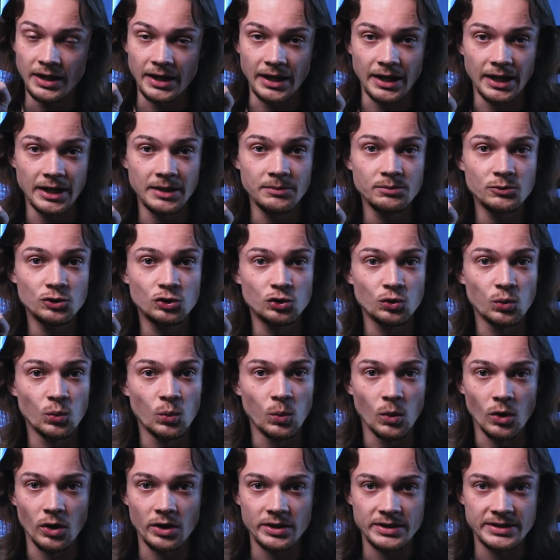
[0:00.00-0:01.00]
aim
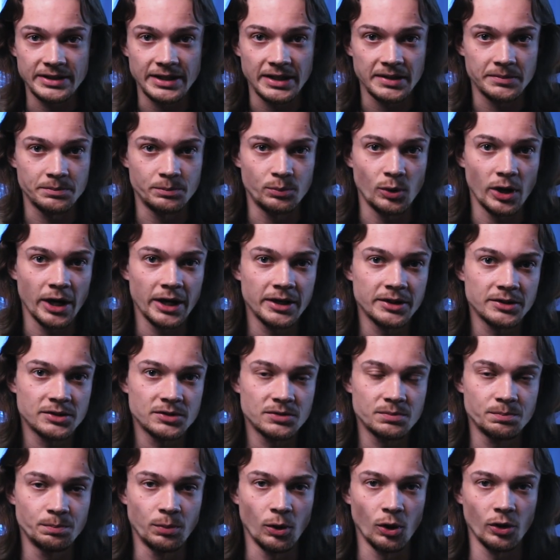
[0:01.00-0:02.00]
towards that
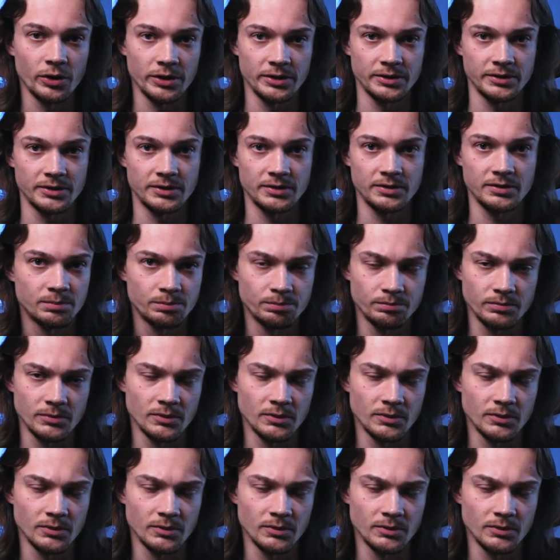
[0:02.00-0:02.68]
brightest point.